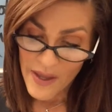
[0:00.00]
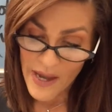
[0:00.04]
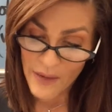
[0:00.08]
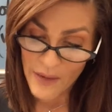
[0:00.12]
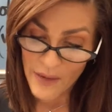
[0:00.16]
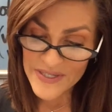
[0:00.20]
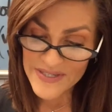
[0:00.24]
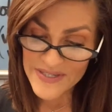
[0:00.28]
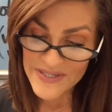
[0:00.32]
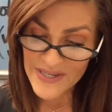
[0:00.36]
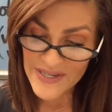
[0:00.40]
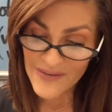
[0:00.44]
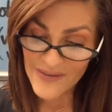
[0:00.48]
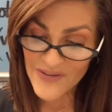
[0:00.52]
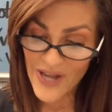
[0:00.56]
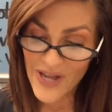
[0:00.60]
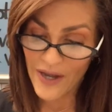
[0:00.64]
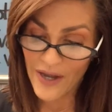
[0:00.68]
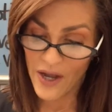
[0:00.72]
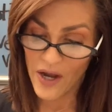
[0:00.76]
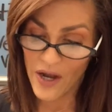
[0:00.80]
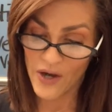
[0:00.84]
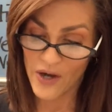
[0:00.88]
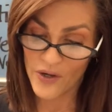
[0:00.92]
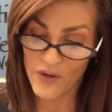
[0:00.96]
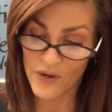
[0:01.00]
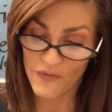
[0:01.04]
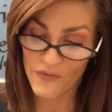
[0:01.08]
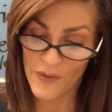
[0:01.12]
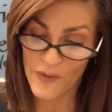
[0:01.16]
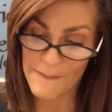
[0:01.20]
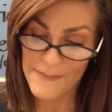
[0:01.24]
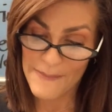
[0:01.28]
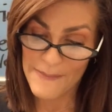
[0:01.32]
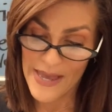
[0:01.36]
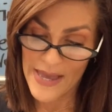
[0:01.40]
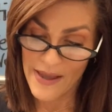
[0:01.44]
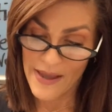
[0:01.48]
I receive not honor
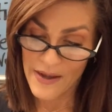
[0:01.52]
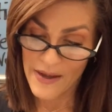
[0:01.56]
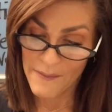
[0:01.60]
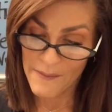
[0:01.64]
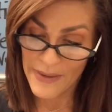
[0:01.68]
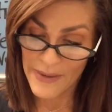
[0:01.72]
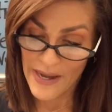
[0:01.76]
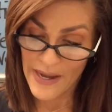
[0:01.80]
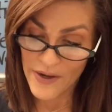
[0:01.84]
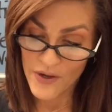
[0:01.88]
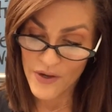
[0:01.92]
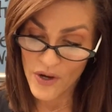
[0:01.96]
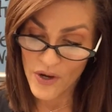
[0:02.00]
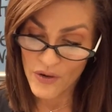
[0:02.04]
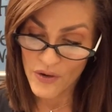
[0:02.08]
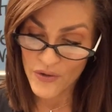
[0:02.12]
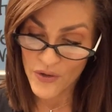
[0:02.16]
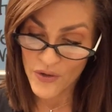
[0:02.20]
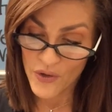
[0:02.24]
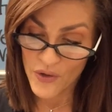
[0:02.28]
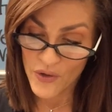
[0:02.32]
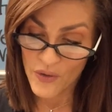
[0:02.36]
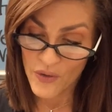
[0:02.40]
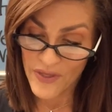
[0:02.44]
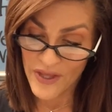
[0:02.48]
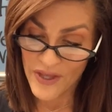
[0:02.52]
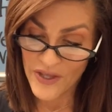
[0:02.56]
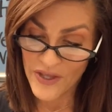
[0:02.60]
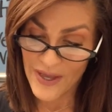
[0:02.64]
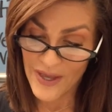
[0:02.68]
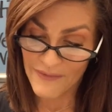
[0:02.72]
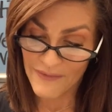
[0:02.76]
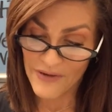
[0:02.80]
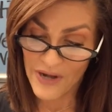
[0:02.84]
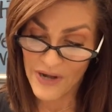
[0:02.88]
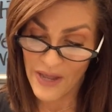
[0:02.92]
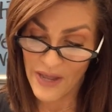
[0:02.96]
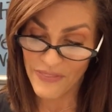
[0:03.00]
from men, but I know you that ye
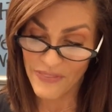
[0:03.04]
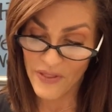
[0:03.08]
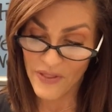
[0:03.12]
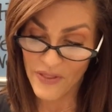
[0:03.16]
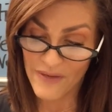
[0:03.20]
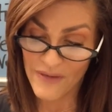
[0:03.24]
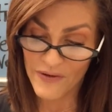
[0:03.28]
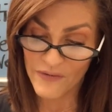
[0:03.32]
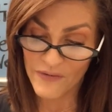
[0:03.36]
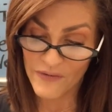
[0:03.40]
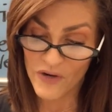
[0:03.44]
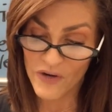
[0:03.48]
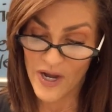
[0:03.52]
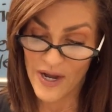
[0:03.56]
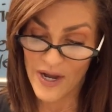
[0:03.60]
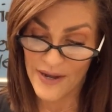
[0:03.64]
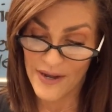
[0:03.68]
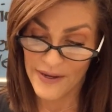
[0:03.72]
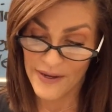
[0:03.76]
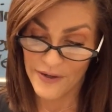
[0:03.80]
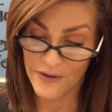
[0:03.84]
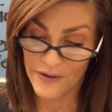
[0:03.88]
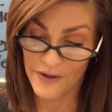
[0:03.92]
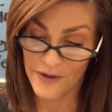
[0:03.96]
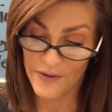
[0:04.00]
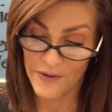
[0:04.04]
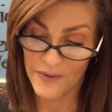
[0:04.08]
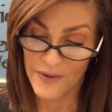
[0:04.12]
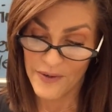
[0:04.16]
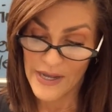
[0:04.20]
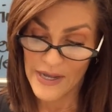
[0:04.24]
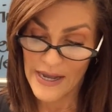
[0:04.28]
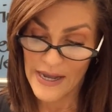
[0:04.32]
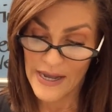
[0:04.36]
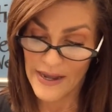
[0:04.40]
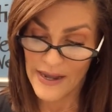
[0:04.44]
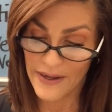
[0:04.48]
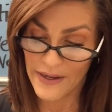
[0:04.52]
have not the love of God in you.
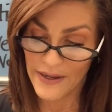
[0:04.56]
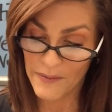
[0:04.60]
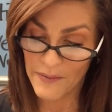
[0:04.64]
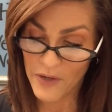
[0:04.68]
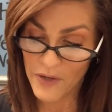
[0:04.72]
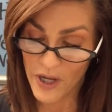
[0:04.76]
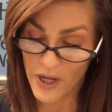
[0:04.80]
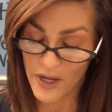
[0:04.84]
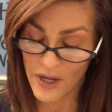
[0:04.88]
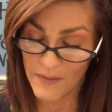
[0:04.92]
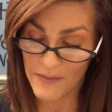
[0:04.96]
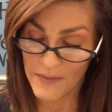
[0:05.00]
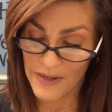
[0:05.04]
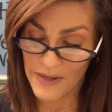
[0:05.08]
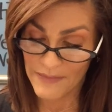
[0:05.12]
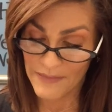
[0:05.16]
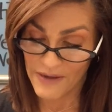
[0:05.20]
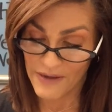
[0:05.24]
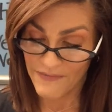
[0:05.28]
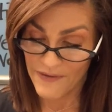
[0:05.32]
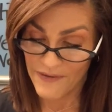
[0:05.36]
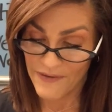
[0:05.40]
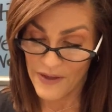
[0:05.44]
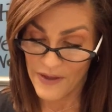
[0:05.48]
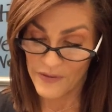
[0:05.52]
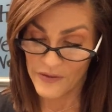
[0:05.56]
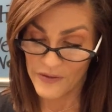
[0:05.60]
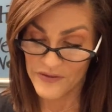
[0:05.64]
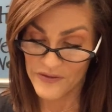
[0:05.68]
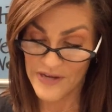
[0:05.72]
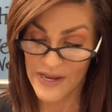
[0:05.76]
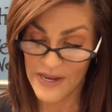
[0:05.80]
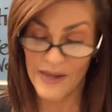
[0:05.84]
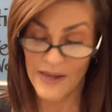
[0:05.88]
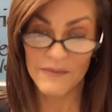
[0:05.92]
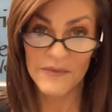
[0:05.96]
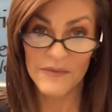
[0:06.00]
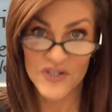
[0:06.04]
I am come in my Father's
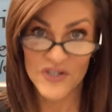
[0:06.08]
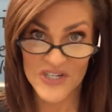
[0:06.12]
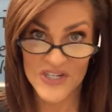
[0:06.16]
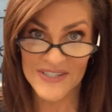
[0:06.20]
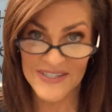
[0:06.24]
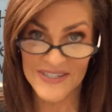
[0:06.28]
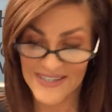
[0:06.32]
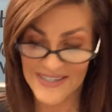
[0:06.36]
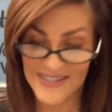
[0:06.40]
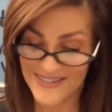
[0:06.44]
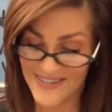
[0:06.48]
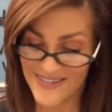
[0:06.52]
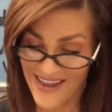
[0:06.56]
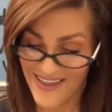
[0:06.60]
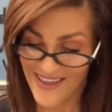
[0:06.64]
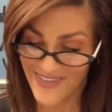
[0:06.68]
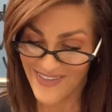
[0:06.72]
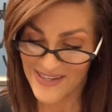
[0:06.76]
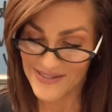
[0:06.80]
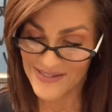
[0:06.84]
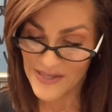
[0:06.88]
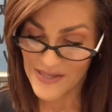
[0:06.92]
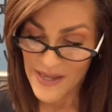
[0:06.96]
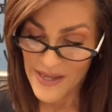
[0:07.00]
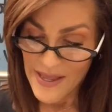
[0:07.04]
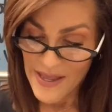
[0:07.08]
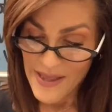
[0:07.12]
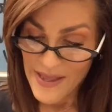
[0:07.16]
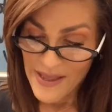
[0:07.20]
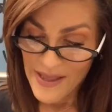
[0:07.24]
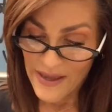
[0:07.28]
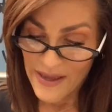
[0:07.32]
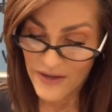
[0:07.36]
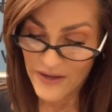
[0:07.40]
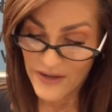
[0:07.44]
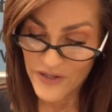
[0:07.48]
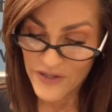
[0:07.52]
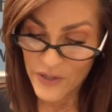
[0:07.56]
name. Jesus is saying
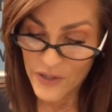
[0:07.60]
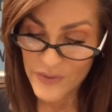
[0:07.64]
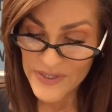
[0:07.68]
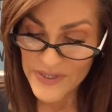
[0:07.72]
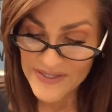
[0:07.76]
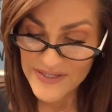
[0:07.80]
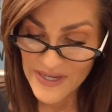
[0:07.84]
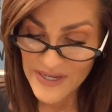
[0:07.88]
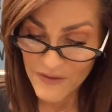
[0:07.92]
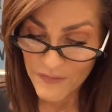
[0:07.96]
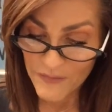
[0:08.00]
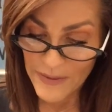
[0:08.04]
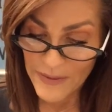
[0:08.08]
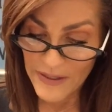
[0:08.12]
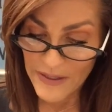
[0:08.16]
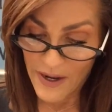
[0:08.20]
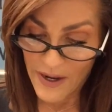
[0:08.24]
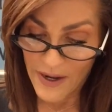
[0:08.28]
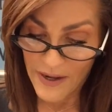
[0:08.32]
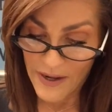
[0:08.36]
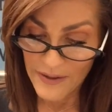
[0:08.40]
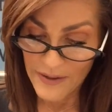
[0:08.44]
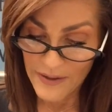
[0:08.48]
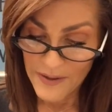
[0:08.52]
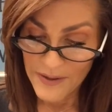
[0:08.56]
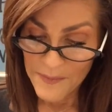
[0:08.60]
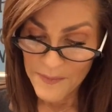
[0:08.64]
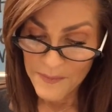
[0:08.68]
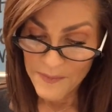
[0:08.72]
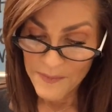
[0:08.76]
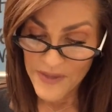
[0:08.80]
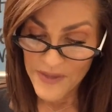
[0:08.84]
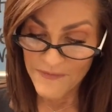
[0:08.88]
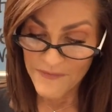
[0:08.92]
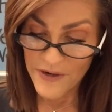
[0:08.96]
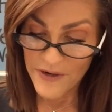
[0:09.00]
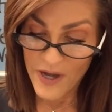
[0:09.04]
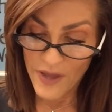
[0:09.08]
this. And you receive me not.
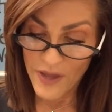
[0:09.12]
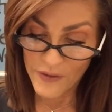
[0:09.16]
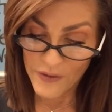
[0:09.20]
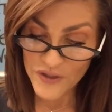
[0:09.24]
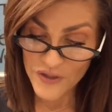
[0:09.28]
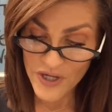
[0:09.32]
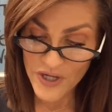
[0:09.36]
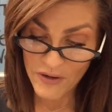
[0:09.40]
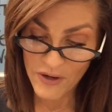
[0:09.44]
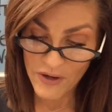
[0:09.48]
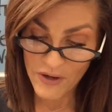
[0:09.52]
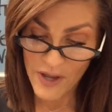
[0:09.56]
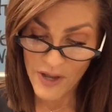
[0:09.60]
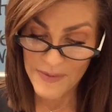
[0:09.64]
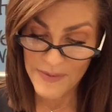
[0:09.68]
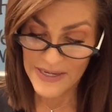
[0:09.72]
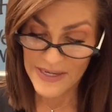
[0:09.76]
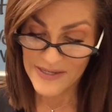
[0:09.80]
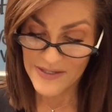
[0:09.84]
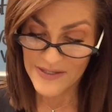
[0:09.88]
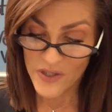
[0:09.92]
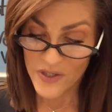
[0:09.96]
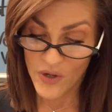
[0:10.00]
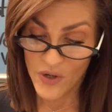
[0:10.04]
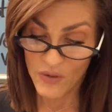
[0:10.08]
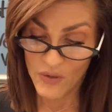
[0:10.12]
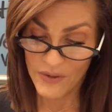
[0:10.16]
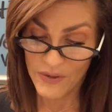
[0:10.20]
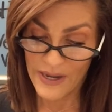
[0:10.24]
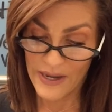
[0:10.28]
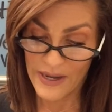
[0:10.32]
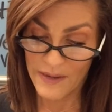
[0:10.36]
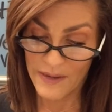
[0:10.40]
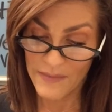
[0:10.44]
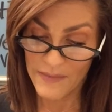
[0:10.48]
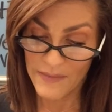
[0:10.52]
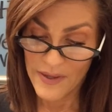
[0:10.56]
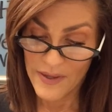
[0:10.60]
If another shall come in his own
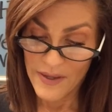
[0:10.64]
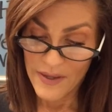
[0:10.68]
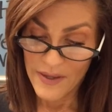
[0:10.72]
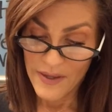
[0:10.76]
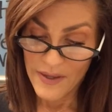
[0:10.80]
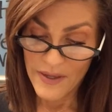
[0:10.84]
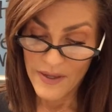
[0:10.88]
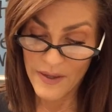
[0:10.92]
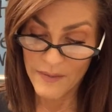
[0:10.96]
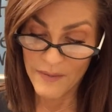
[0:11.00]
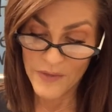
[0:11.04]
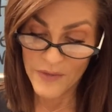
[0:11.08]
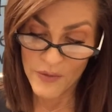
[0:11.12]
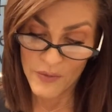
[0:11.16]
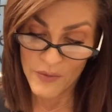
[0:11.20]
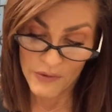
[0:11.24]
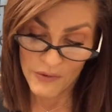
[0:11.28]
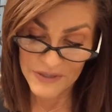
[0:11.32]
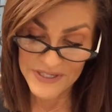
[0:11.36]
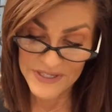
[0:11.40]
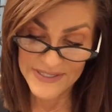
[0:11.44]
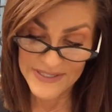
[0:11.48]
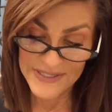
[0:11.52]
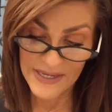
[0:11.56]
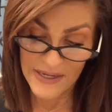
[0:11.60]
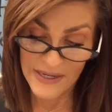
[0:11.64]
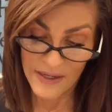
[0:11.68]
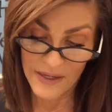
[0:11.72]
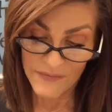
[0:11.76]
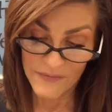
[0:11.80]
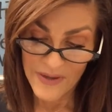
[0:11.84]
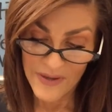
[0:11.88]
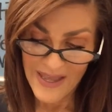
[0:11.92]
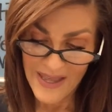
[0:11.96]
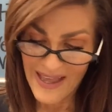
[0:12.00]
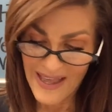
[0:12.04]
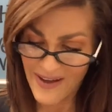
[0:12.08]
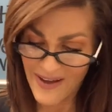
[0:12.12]
name, him you will receive.
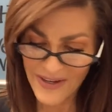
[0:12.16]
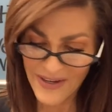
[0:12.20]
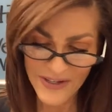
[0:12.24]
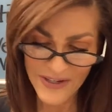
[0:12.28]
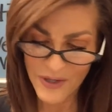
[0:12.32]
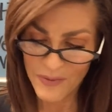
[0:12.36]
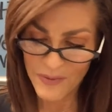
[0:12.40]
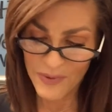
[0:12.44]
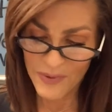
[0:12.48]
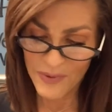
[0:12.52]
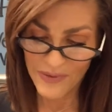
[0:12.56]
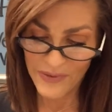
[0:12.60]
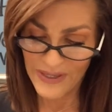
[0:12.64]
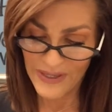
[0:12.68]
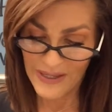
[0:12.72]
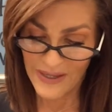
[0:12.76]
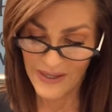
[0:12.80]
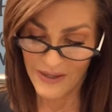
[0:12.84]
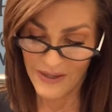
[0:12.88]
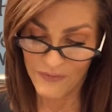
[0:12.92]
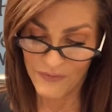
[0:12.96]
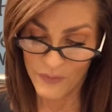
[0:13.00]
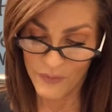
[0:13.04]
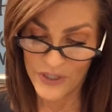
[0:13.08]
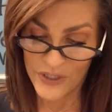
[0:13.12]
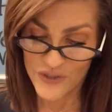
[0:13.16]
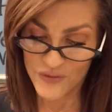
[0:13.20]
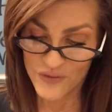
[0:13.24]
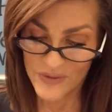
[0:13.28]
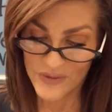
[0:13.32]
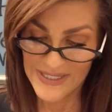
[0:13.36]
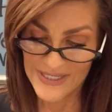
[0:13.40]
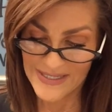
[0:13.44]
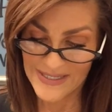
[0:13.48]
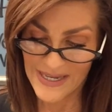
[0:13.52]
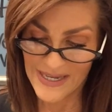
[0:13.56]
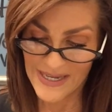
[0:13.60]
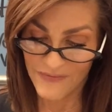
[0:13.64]
How can you believe which
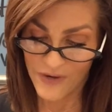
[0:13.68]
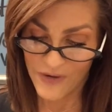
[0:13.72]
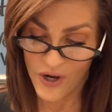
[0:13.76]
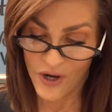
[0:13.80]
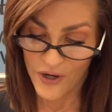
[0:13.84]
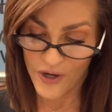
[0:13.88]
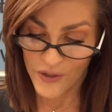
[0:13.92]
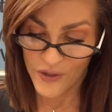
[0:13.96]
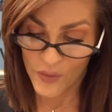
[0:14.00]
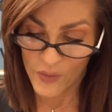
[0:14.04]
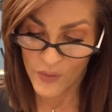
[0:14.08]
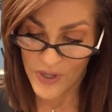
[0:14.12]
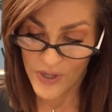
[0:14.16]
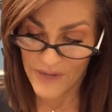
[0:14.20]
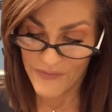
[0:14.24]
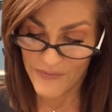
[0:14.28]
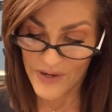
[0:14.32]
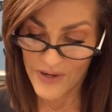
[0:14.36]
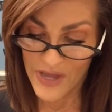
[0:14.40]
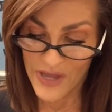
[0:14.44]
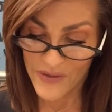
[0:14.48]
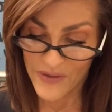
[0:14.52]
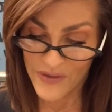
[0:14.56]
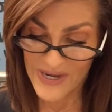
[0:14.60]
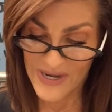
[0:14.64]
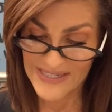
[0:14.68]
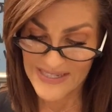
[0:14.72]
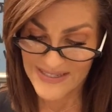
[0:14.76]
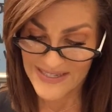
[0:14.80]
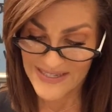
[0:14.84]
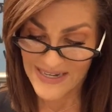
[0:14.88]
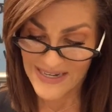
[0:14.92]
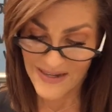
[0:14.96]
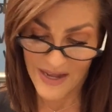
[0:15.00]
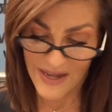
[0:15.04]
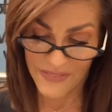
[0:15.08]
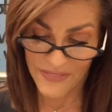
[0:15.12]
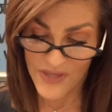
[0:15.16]
receive honor one of another and
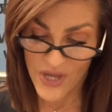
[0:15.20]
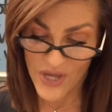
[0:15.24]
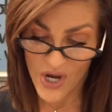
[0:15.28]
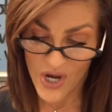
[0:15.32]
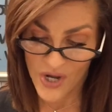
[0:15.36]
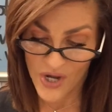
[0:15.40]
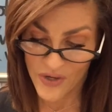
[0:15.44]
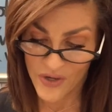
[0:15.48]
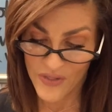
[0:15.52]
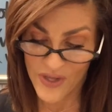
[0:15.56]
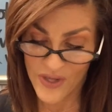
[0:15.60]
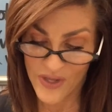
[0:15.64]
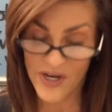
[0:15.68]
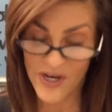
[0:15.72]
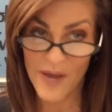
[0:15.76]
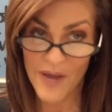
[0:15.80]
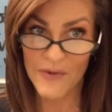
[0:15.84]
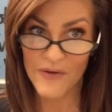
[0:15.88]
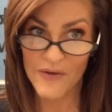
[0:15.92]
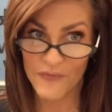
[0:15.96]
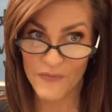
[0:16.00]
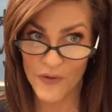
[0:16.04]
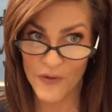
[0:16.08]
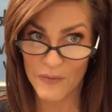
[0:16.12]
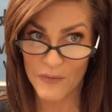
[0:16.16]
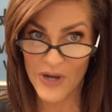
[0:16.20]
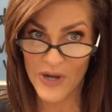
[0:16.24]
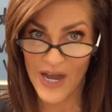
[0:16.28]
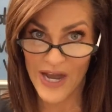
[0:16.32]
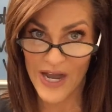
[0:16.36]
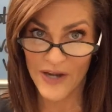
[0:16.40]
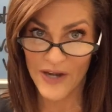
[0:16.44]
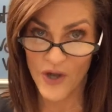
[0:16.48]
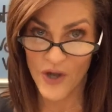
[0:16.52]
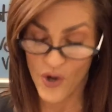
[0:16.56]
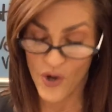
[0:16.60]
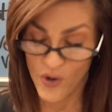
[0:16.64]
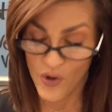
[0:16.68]
seek not the honor that cometh from
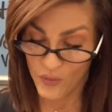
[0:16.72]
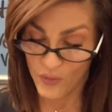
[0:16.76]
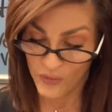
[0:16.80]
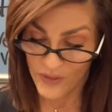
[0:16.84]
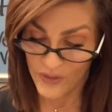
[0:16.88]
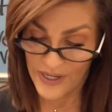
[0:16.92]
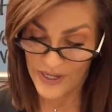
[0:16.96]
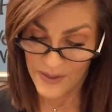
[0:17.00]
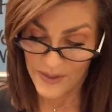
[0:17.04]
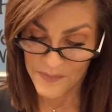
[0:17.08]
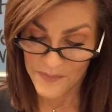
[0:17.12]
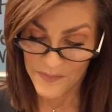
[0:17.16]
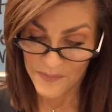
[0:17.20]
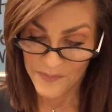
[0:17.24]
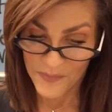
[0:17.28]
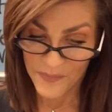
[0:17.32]
God only?